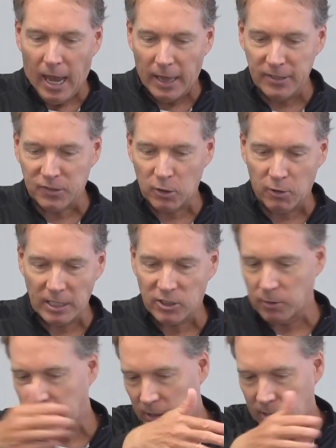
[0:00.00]
This is a great
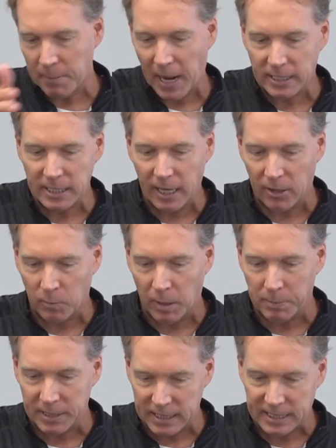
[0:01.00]
story, and I'll come back to the other one,
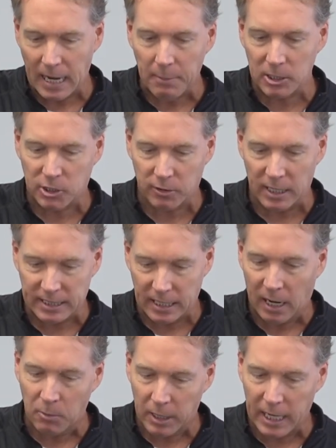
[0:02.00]
but this demonstrates it,
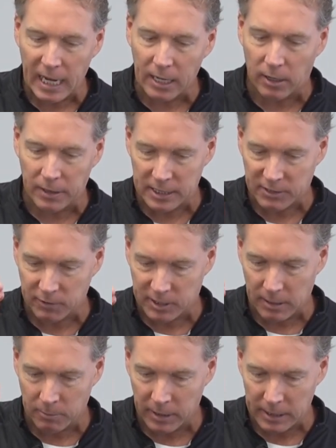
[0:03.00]
and I want to hit on this for
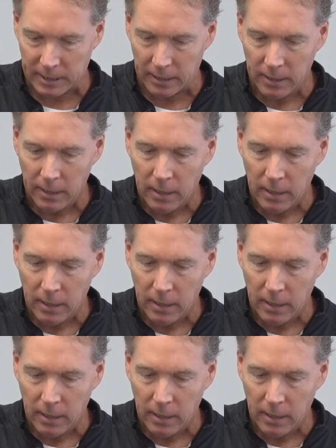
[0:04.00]
some reason.